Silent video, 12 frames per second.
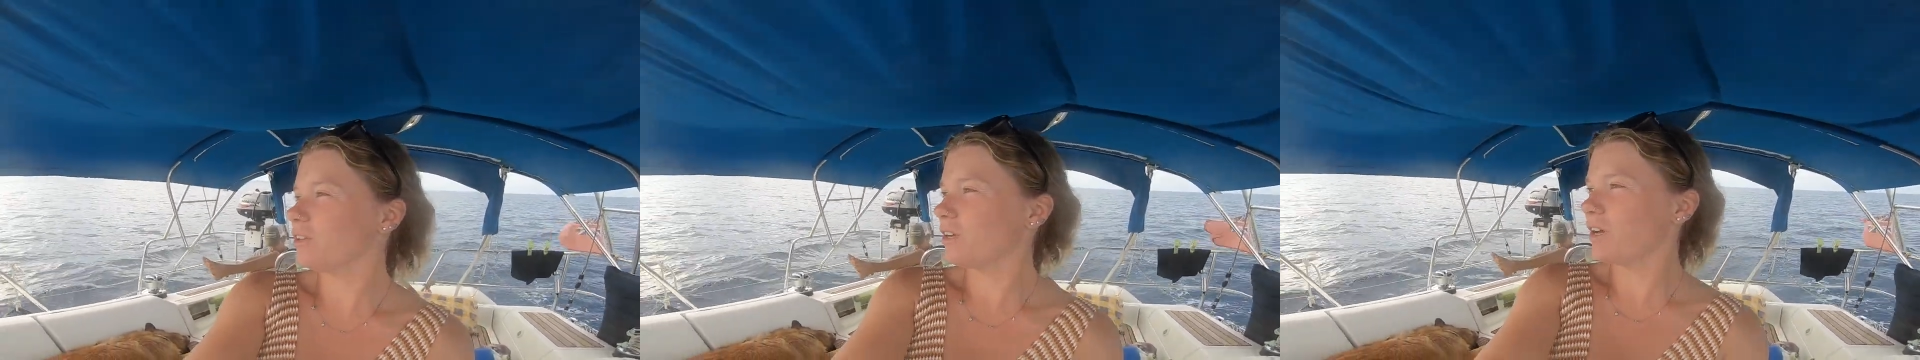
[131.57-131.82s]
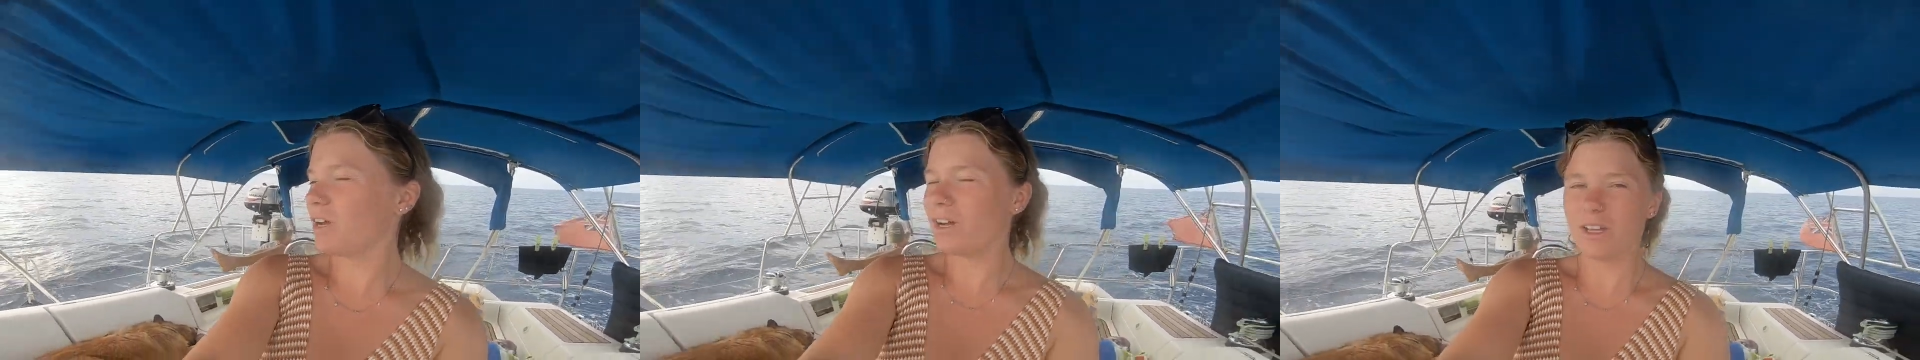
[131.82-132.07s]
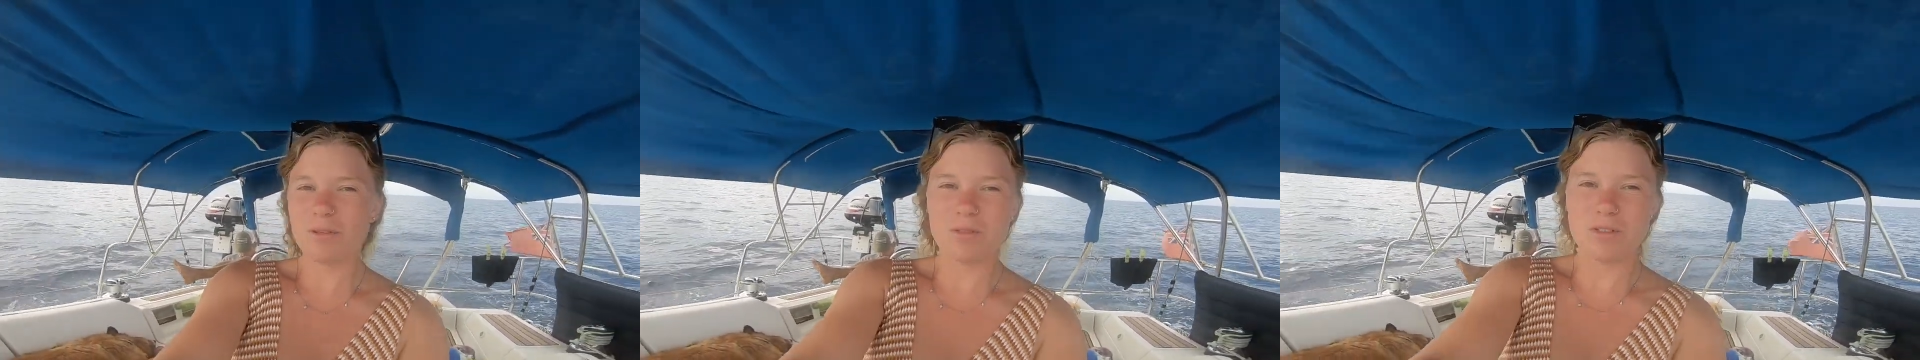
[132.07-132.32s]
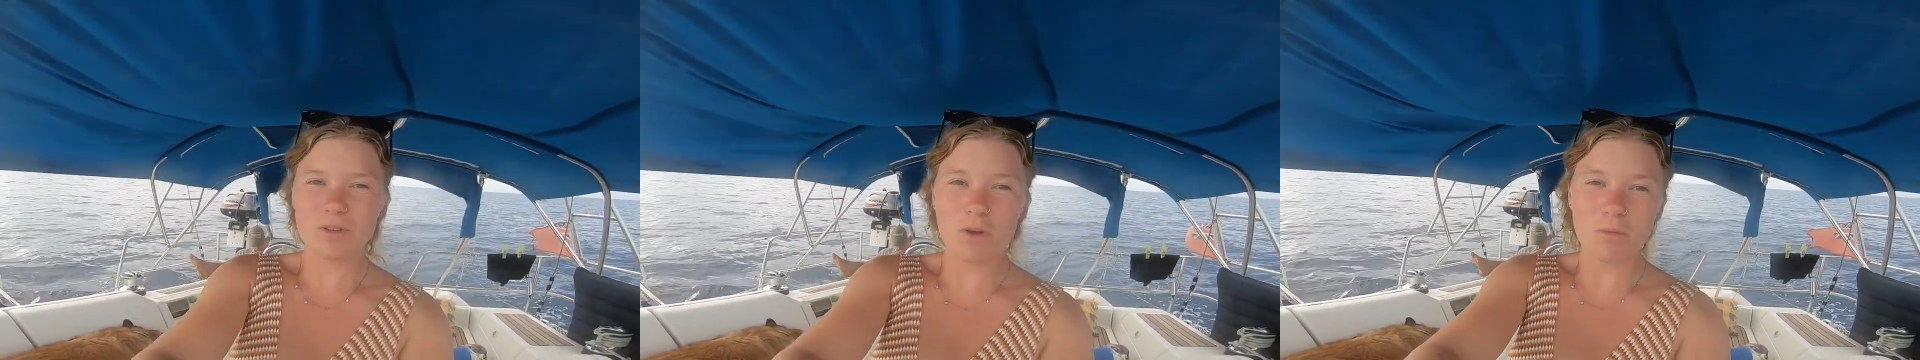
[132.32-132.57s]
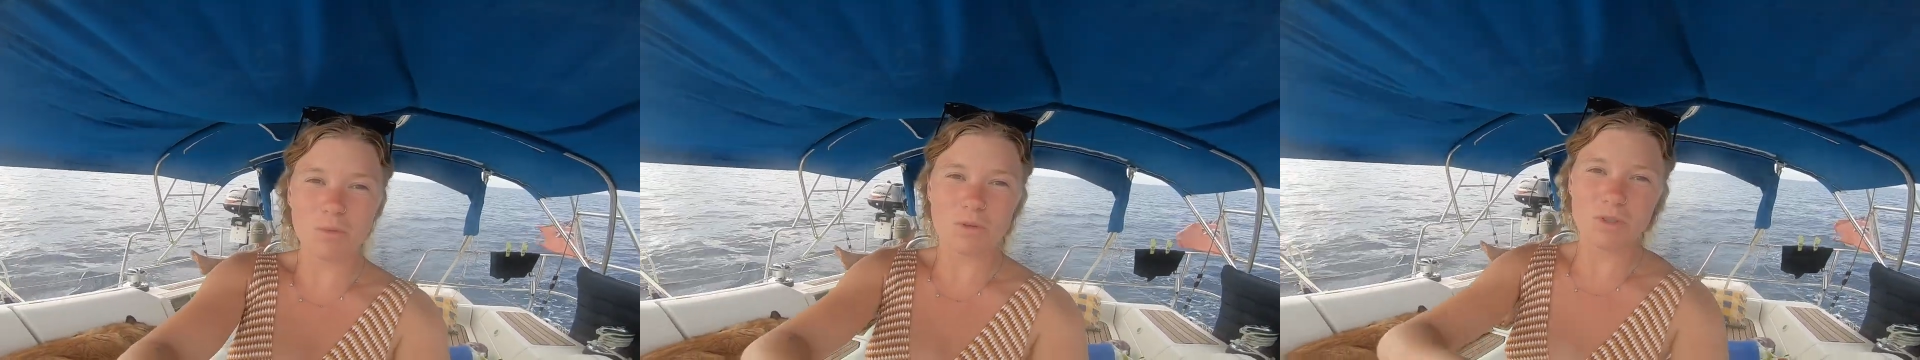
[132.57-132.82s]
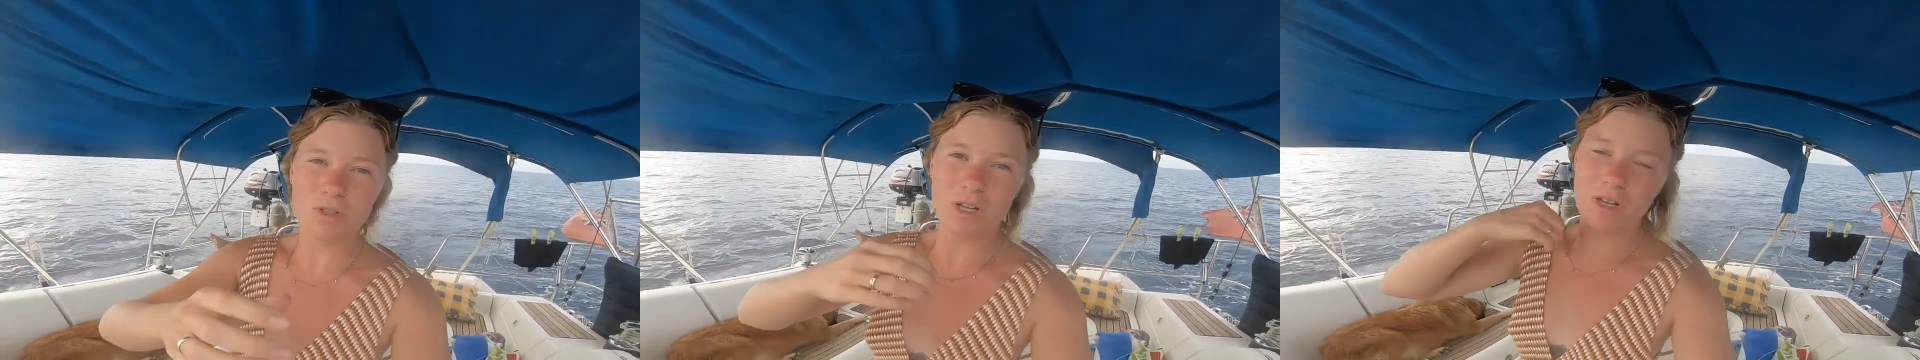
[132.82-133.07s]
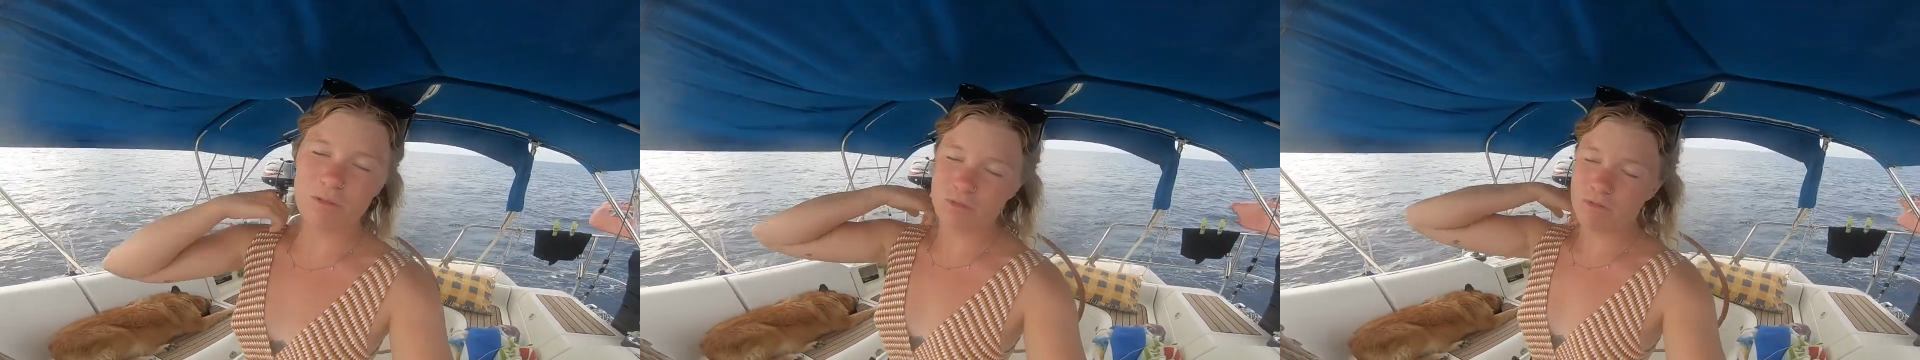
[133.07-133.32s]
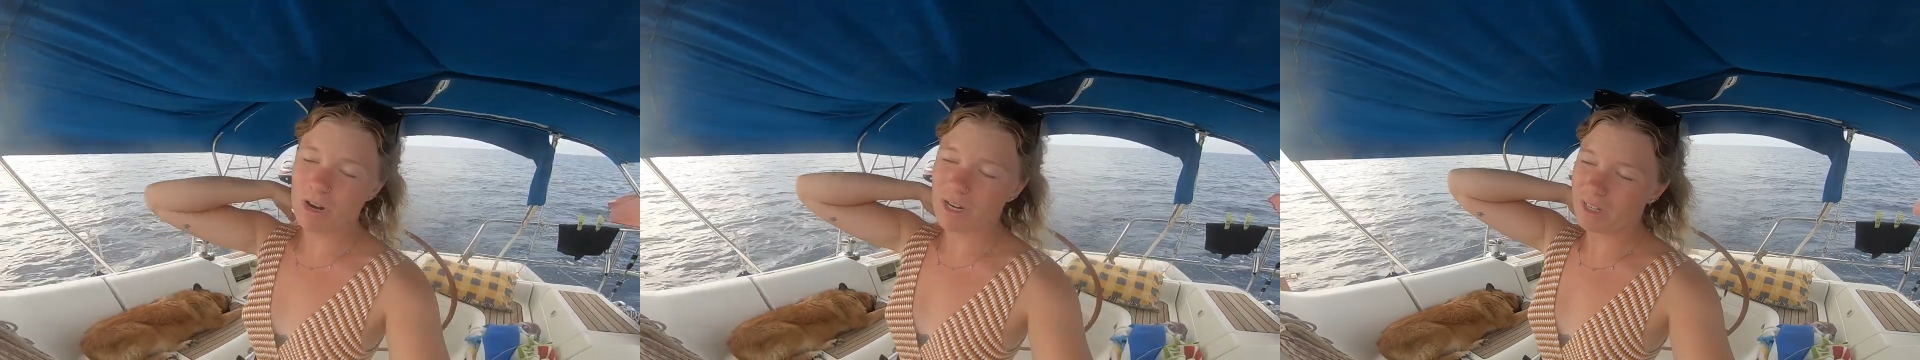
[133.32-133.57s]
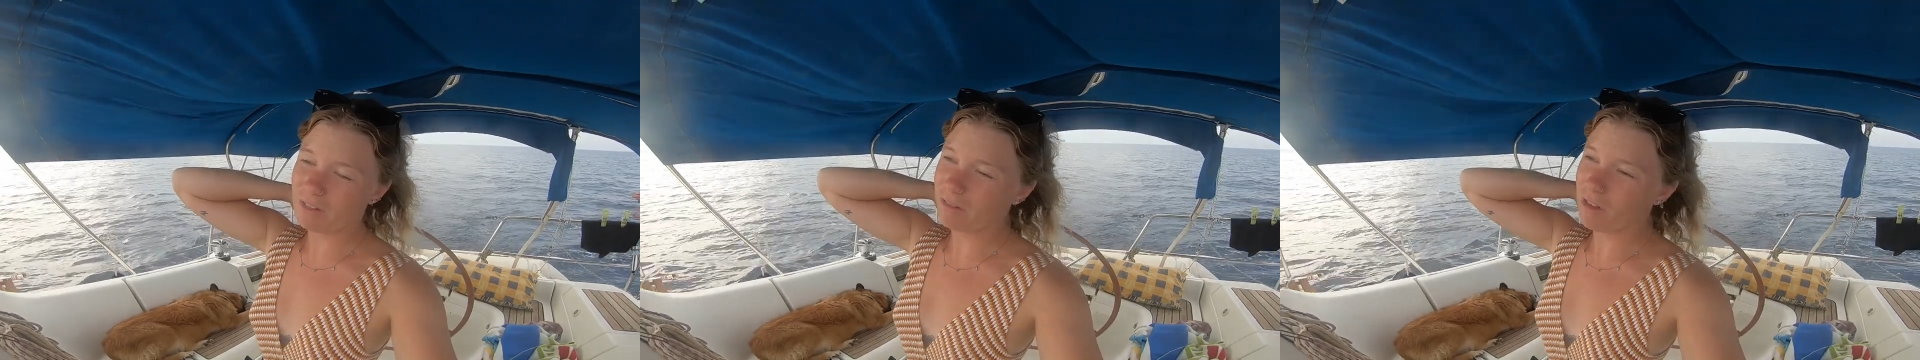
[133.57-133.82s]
Uh, almost like he's running